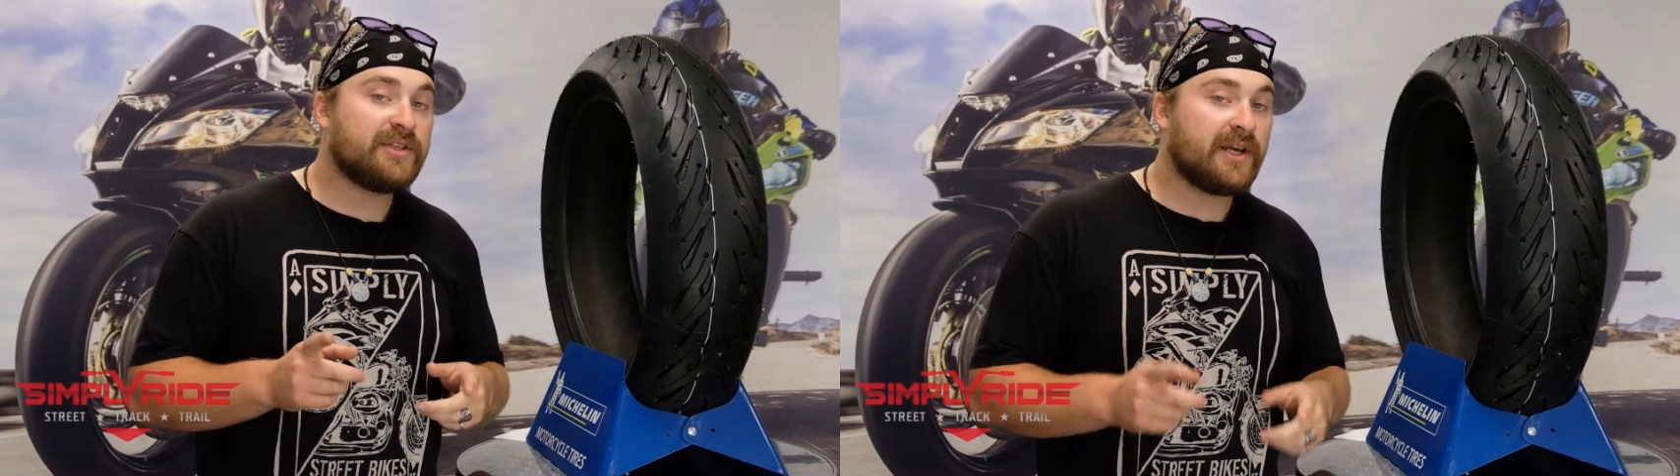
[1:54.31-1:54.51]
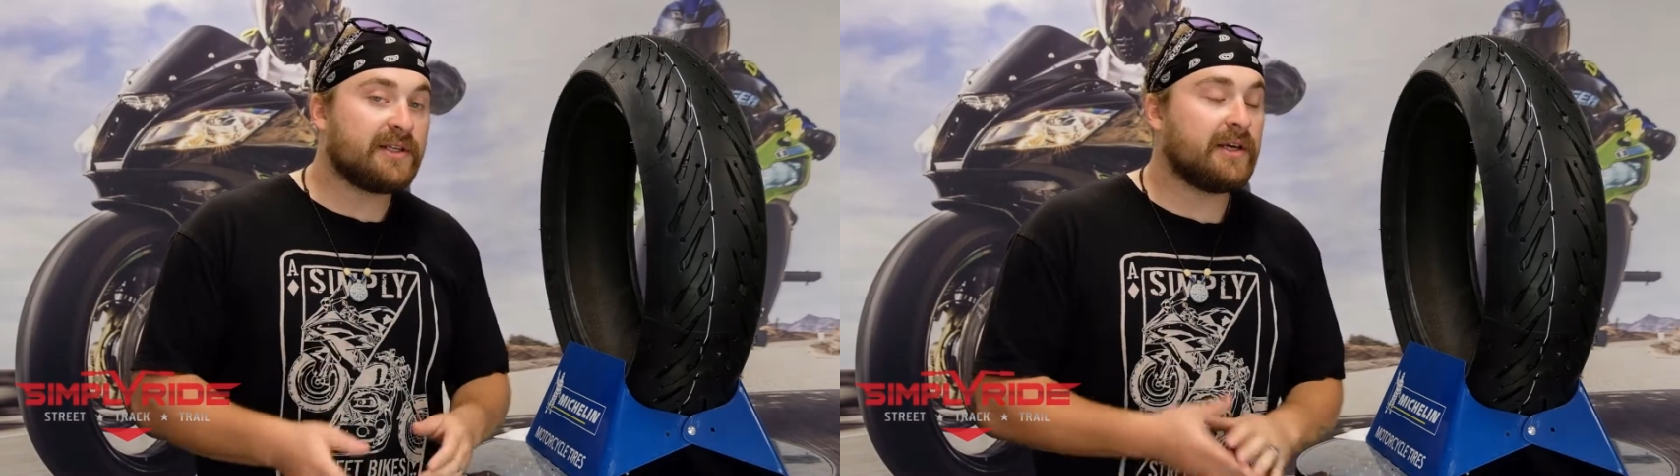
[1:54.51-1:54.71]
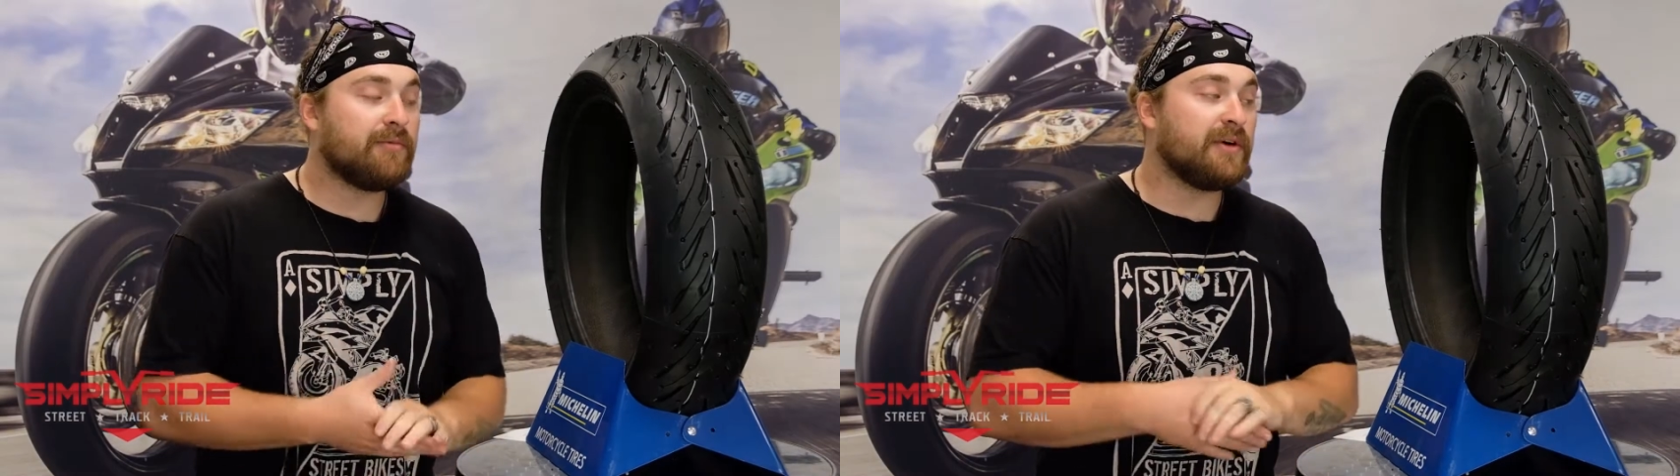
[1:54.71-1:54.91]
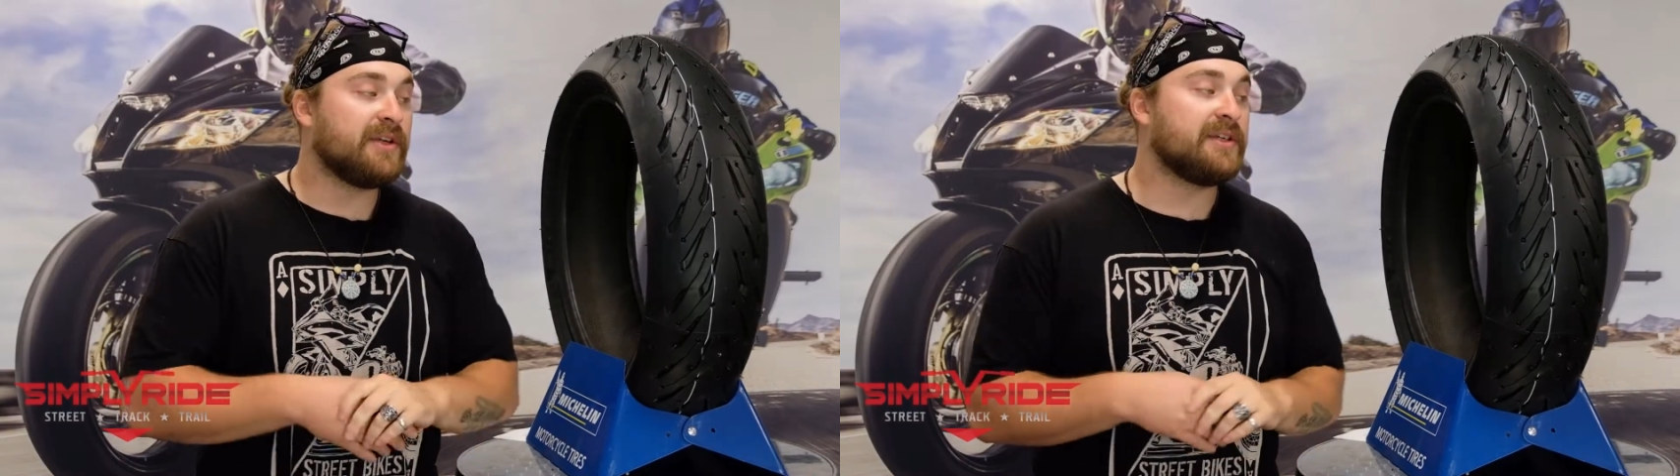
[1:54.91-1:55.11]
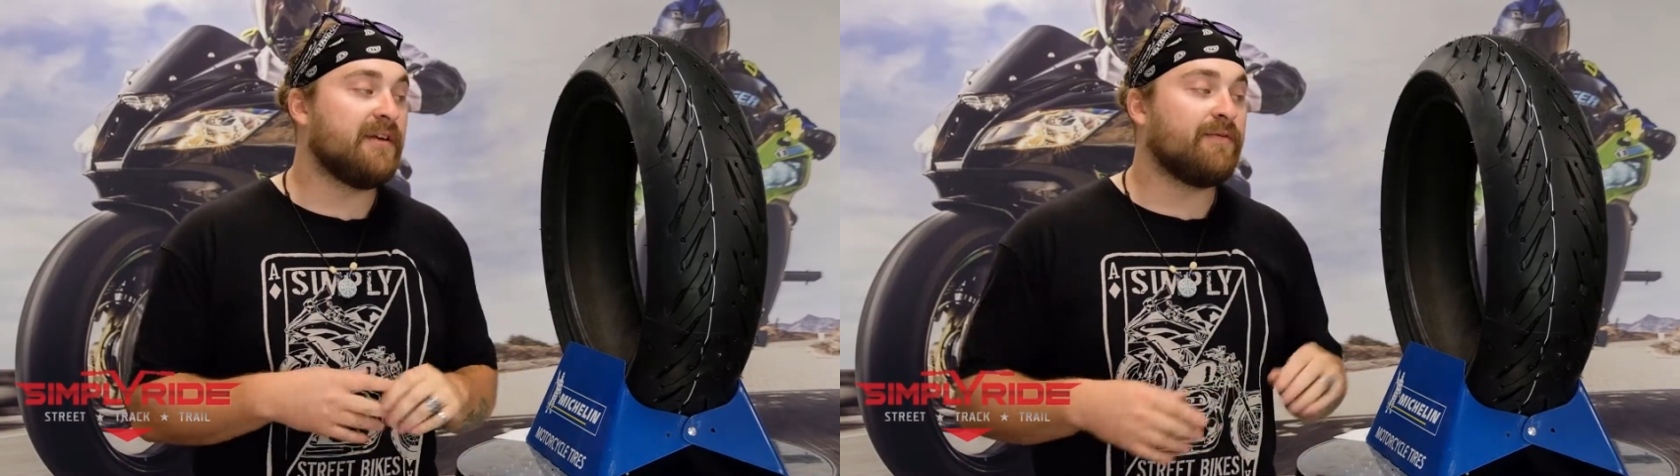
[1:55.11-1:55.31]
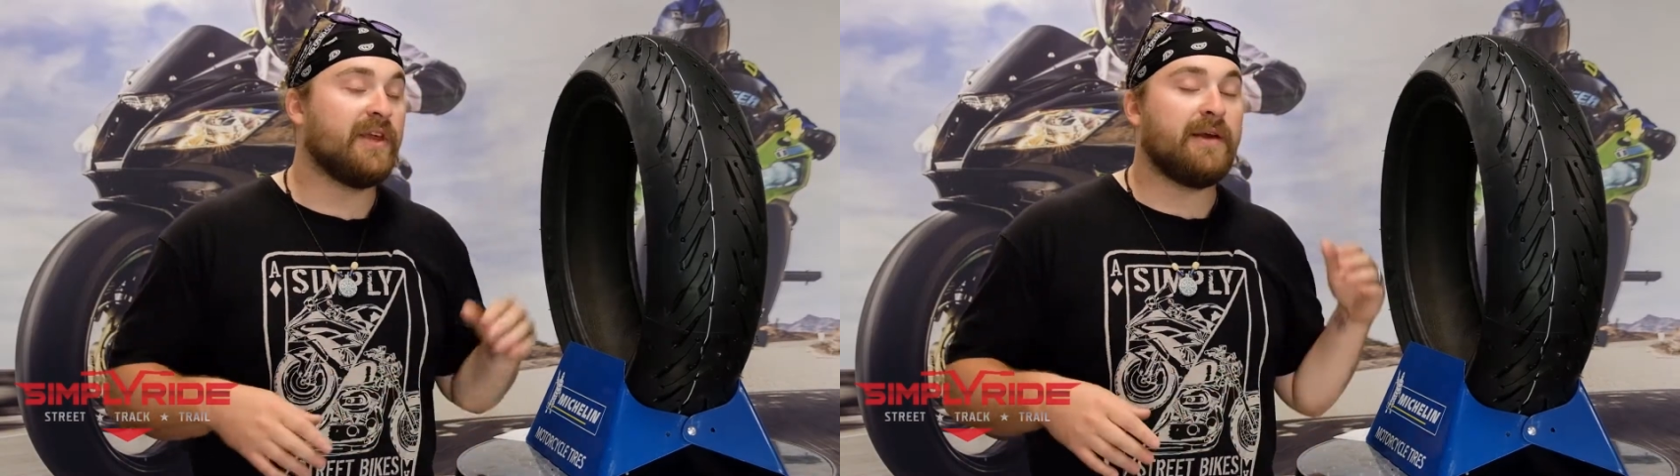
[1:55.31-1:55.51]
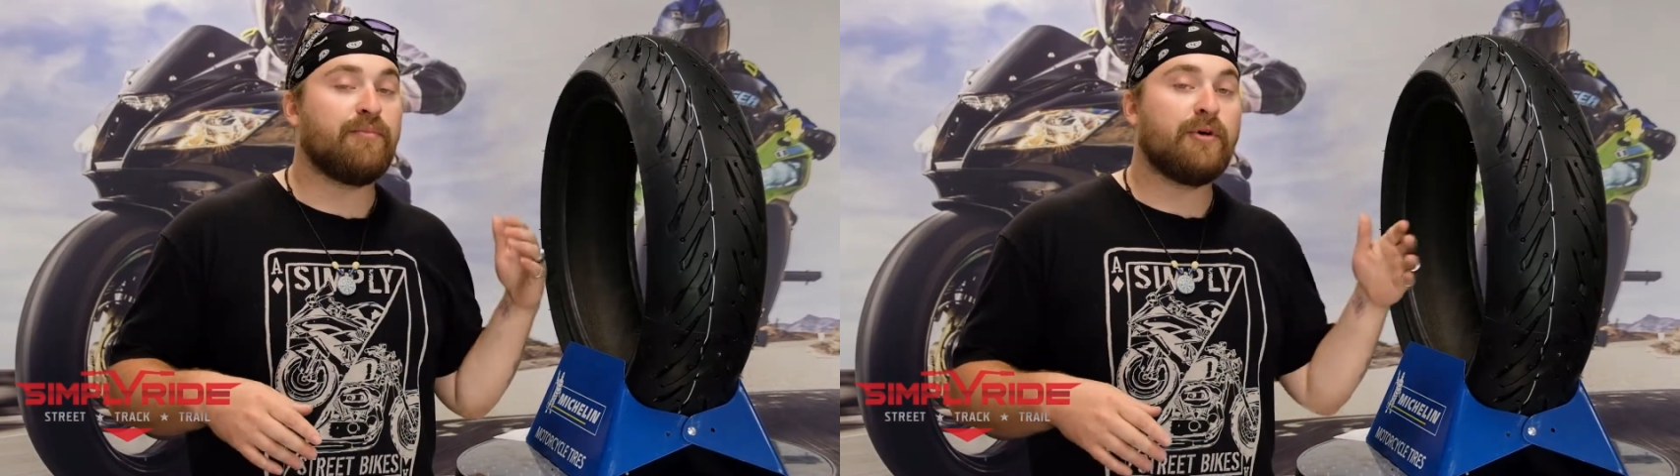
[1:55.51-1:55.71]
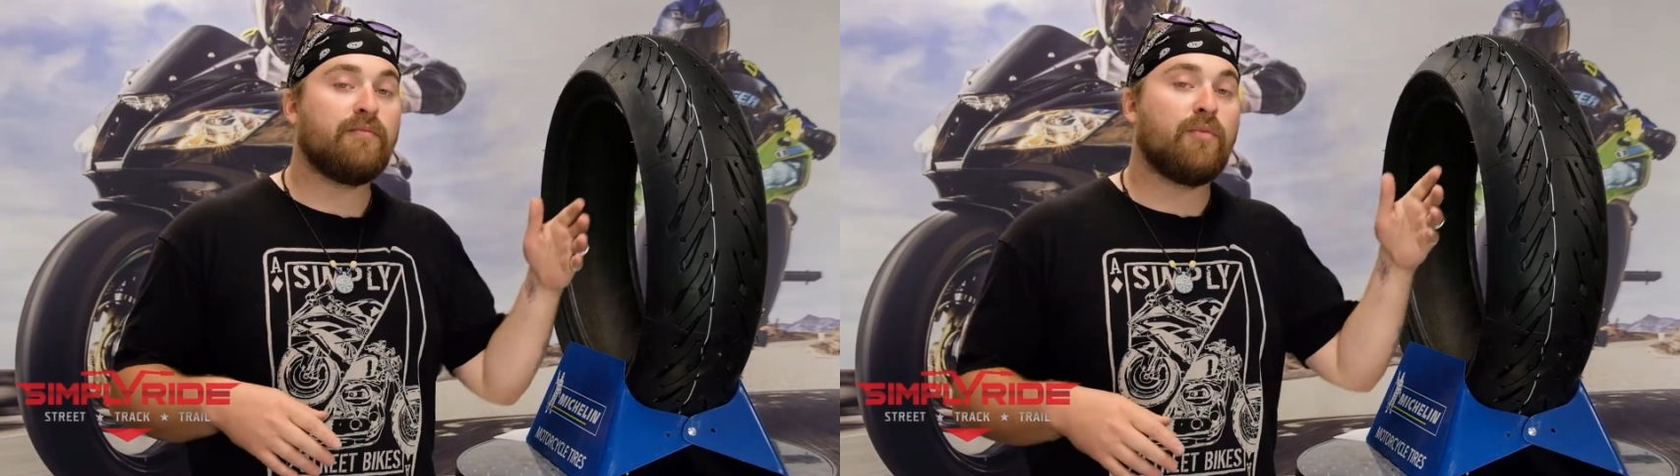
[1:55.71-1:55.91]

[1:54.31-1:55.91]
idea was if they put